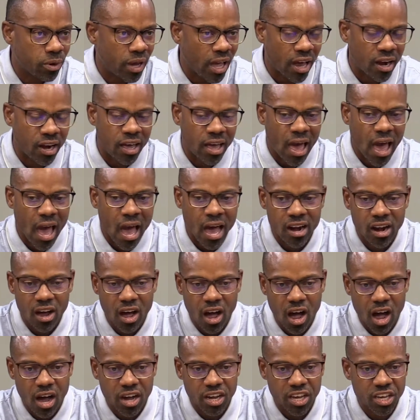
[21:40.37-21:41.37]
We had an ad
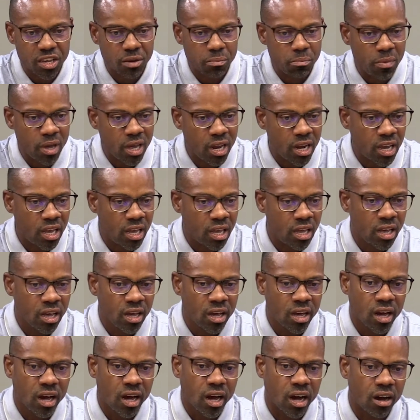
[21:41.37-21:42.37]
hoc committee
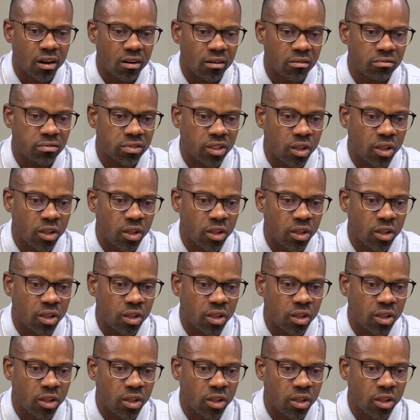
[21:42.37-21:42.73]
of